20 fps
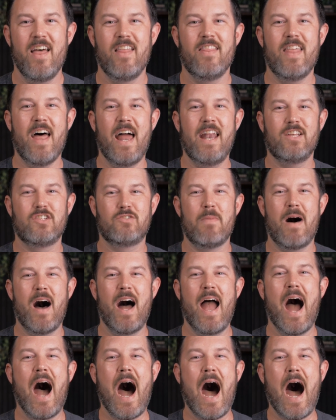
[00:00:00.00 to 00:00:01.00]
That is
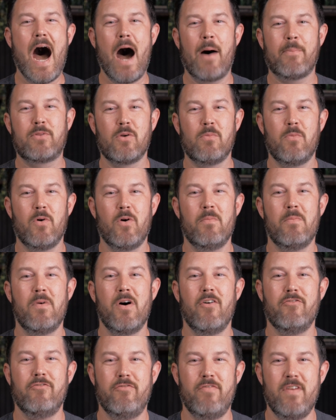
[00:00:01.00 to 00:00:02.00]
my optimum
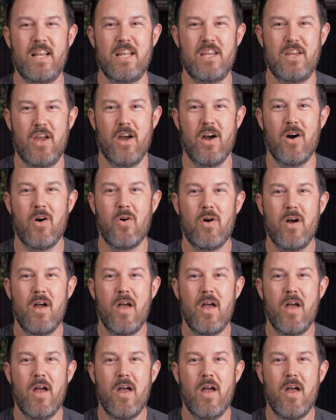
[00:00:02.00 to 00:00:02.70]
video.